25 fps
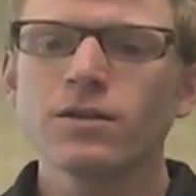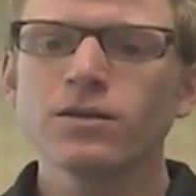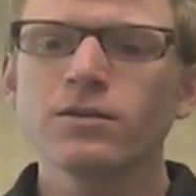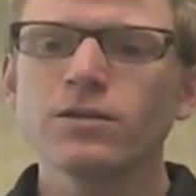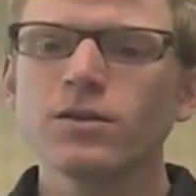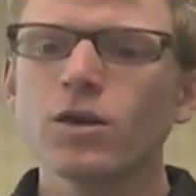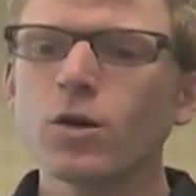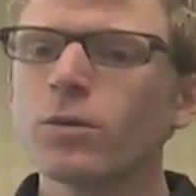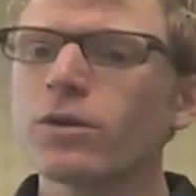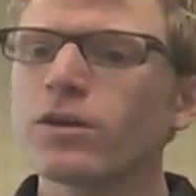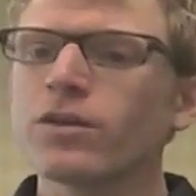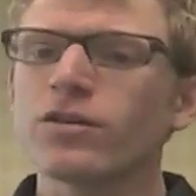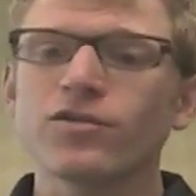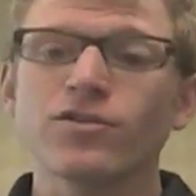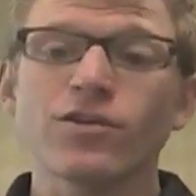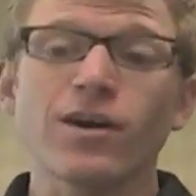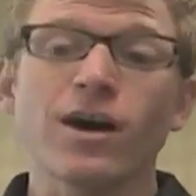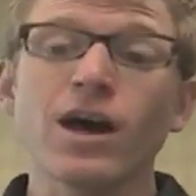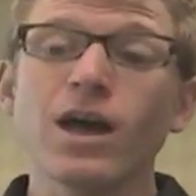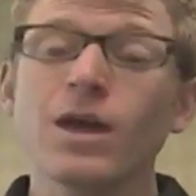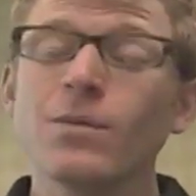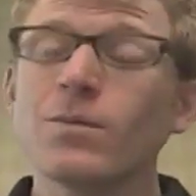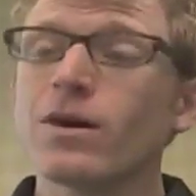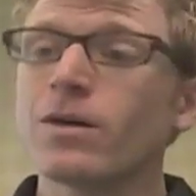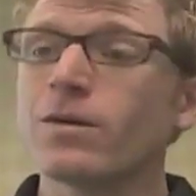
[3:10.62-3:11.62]
nobody's
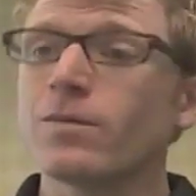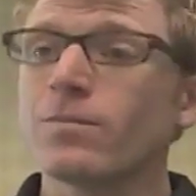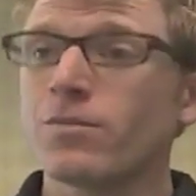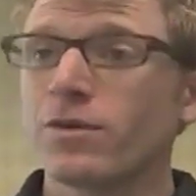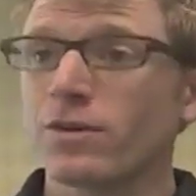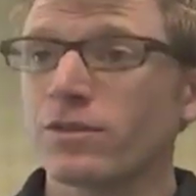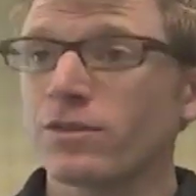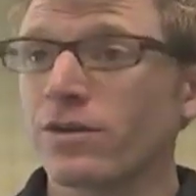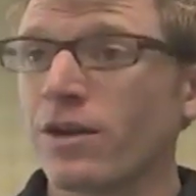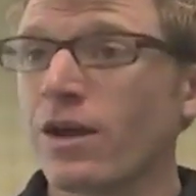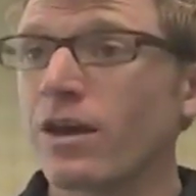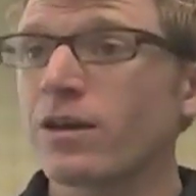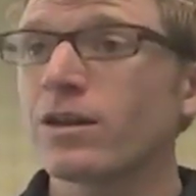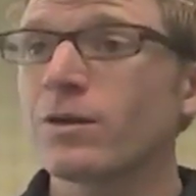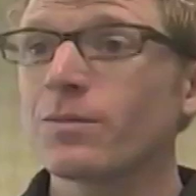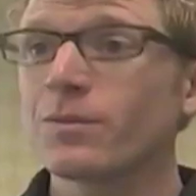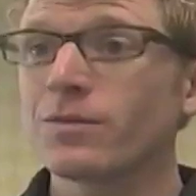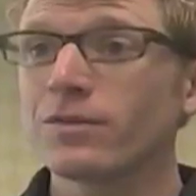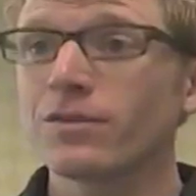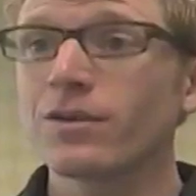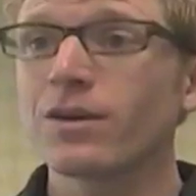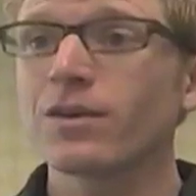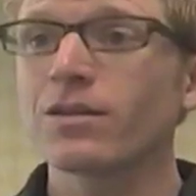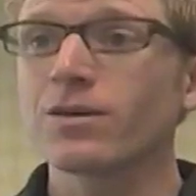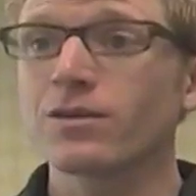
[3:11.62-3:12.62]
shy about putting their hand up and
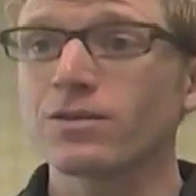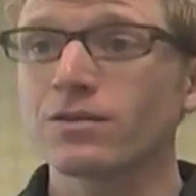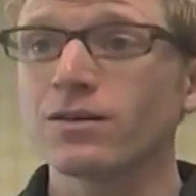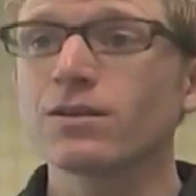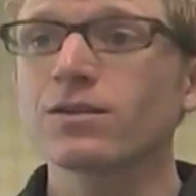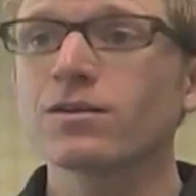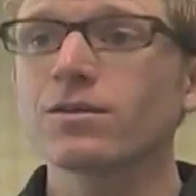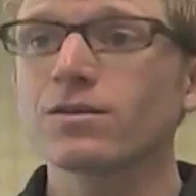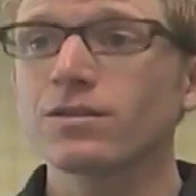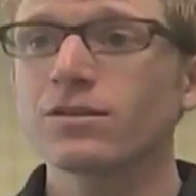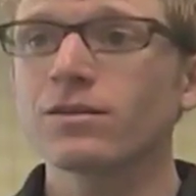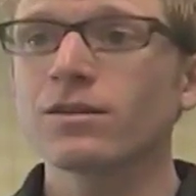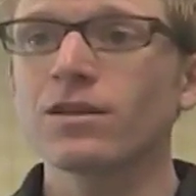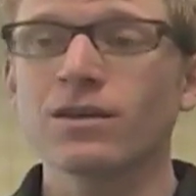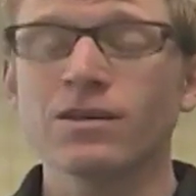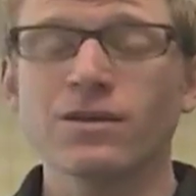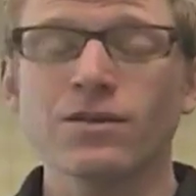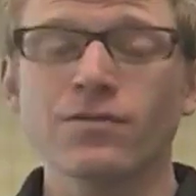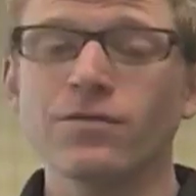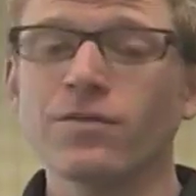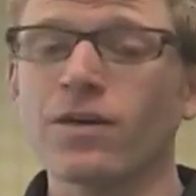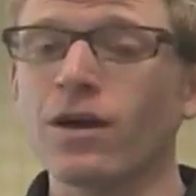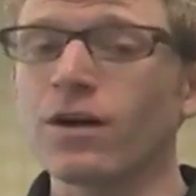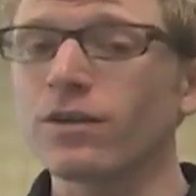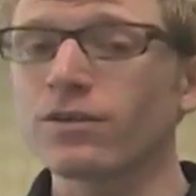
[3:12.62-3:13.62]
saying like, look, like
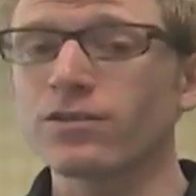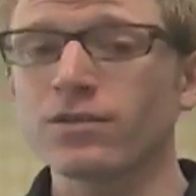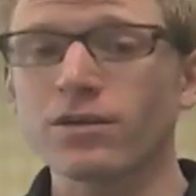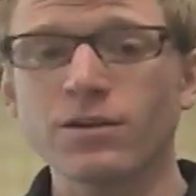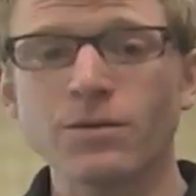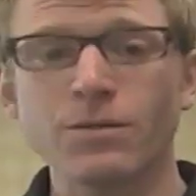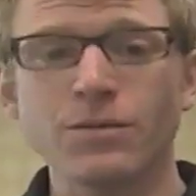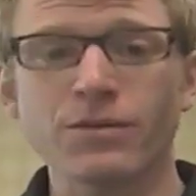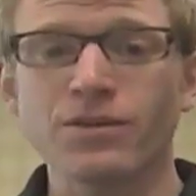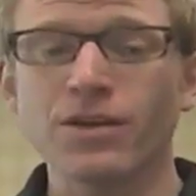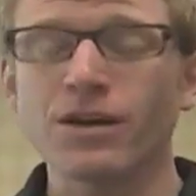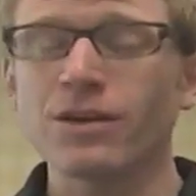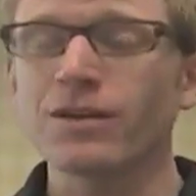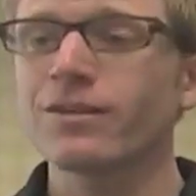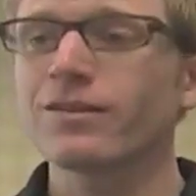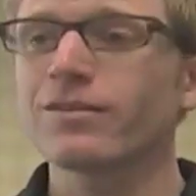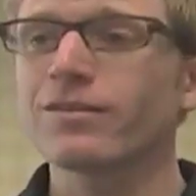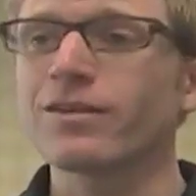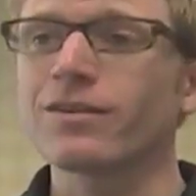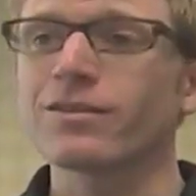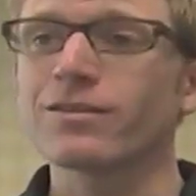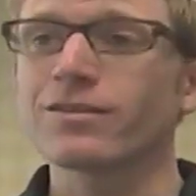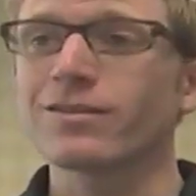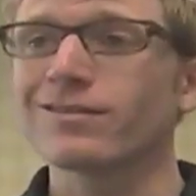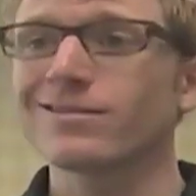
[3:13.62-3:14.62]
if Alessandro Bazzana
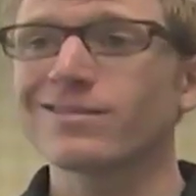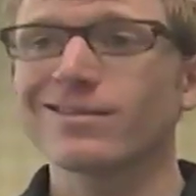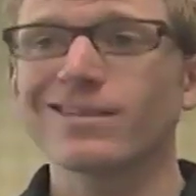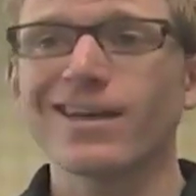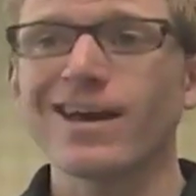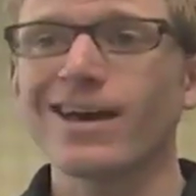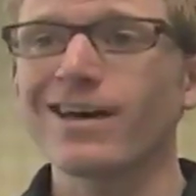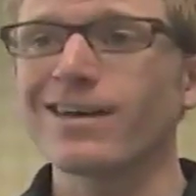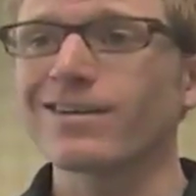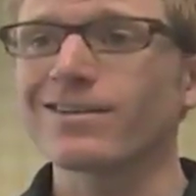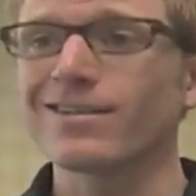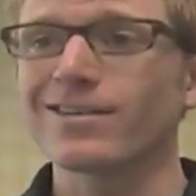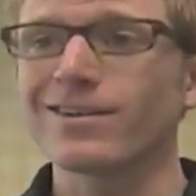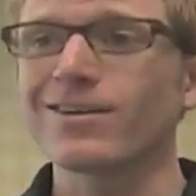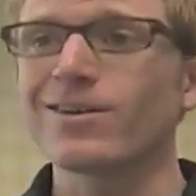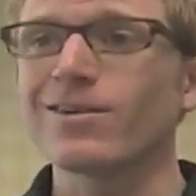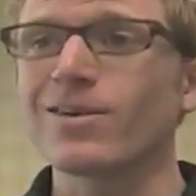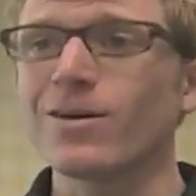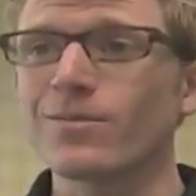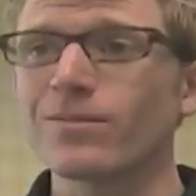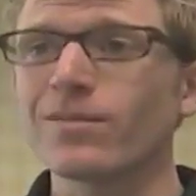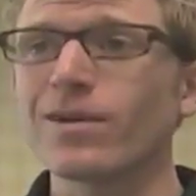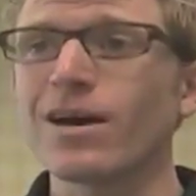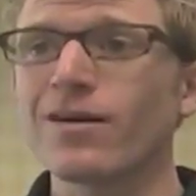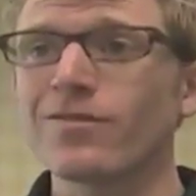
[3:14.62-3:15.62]
says, guys, you know,
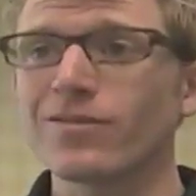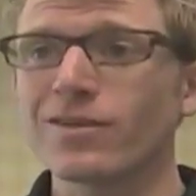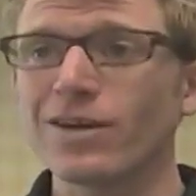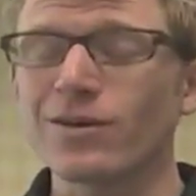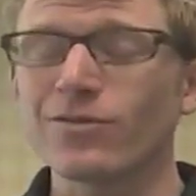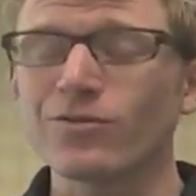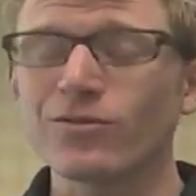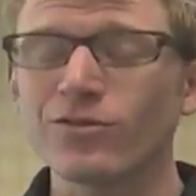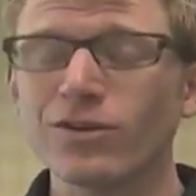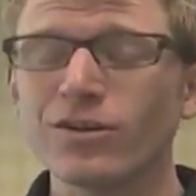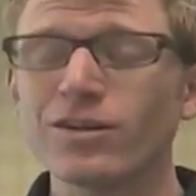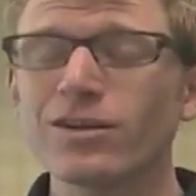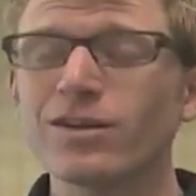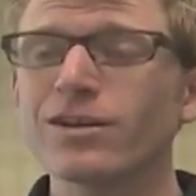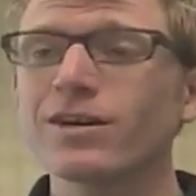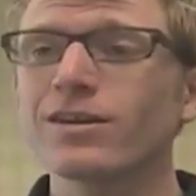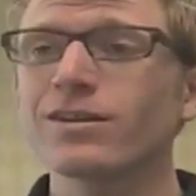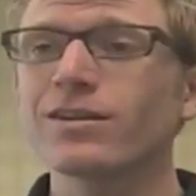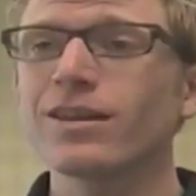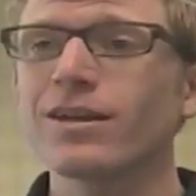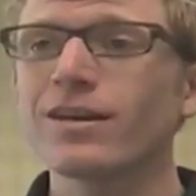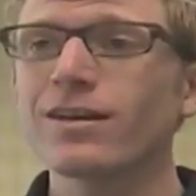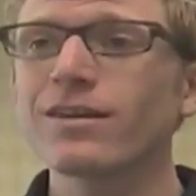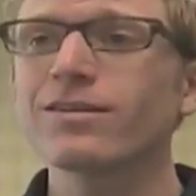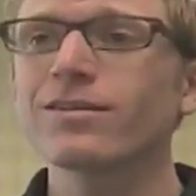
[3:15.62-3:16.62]
i have got really
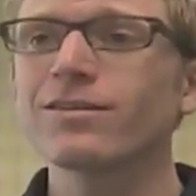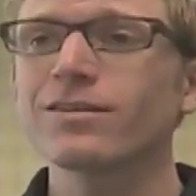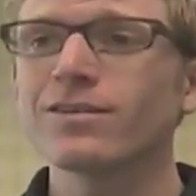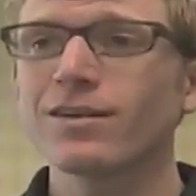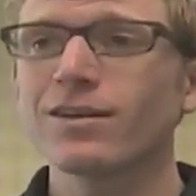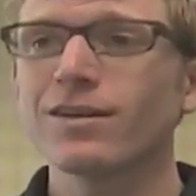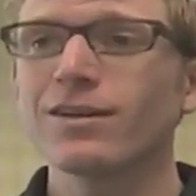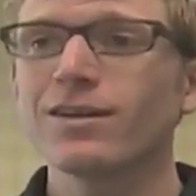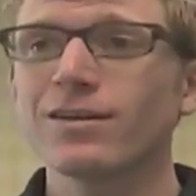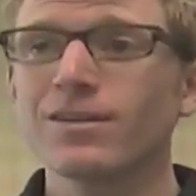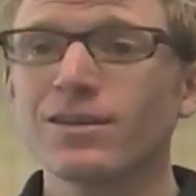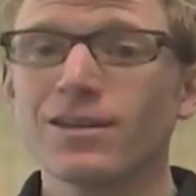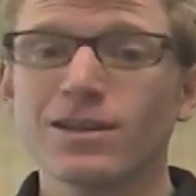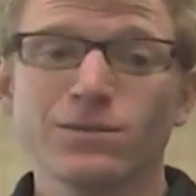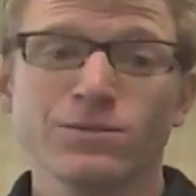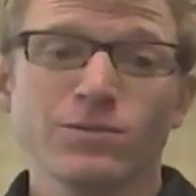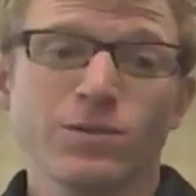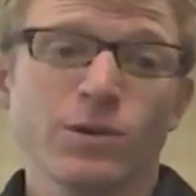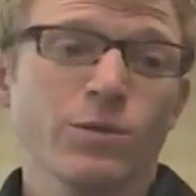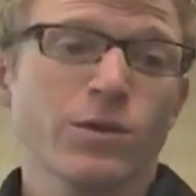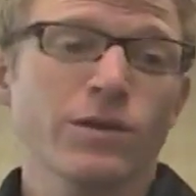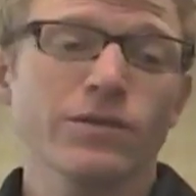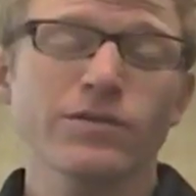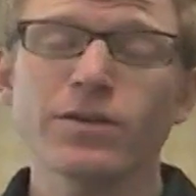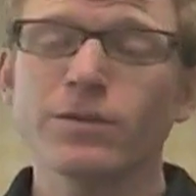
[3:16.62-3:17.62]
good legs, then we
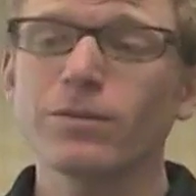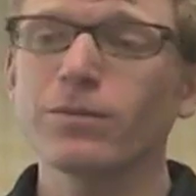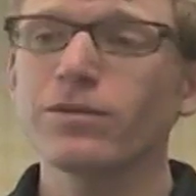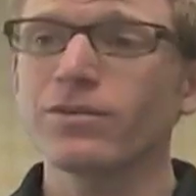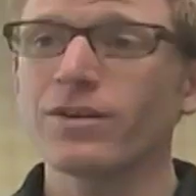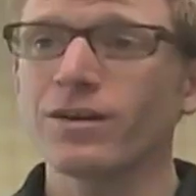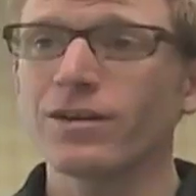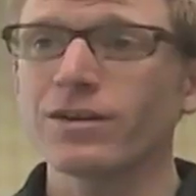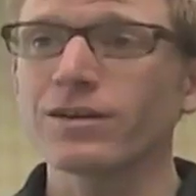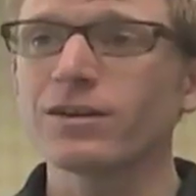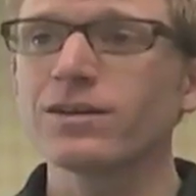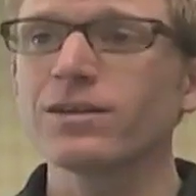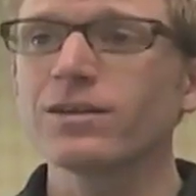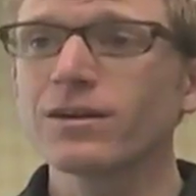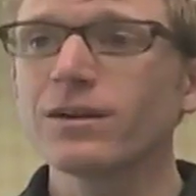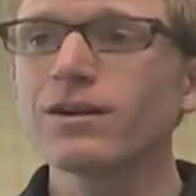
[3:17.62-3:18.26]
work for Pisana.